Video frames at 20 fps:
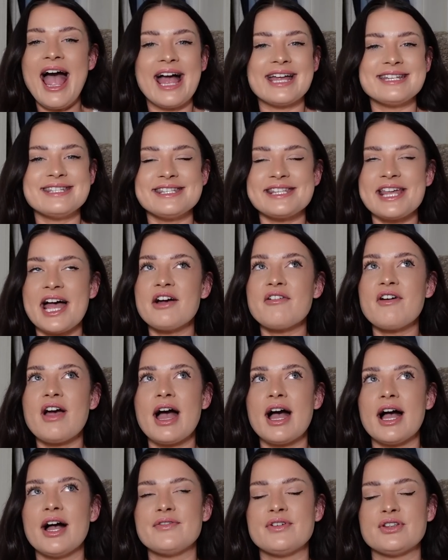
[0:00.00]
and Zara
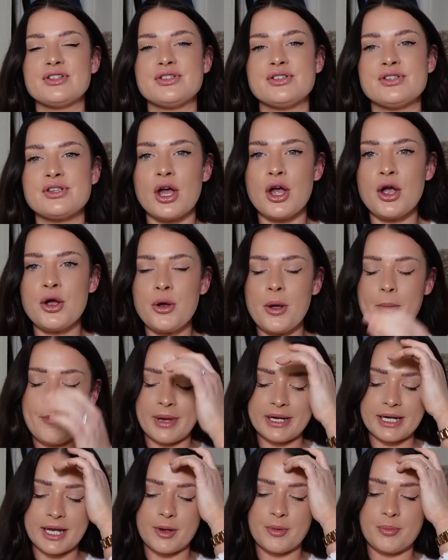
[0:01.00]
have so
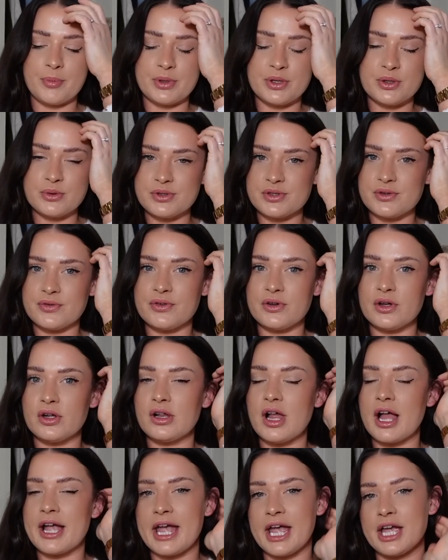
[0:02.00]
many
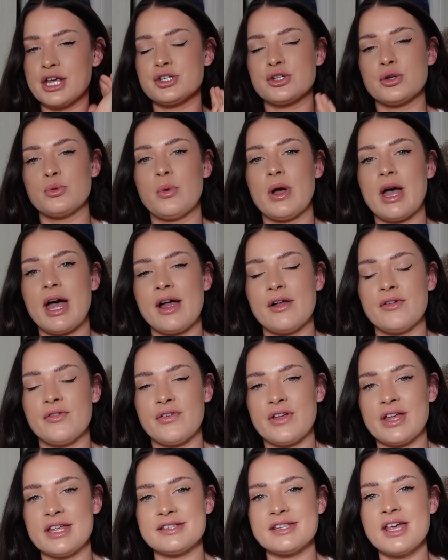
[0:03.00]
beautiful occasion wear
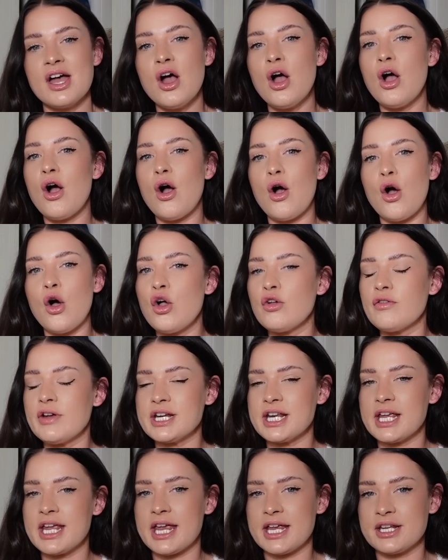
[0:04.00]
outfits
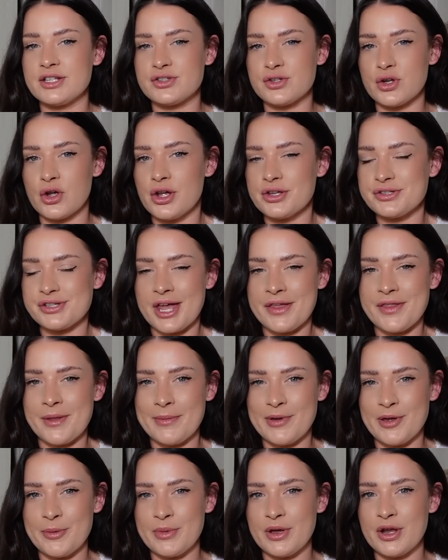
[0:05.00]
already in stores at the
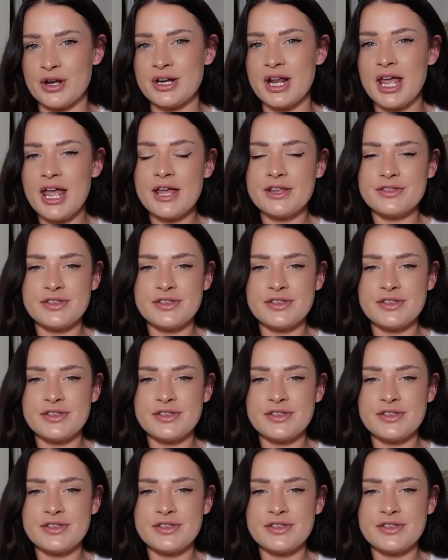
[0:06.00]
moment.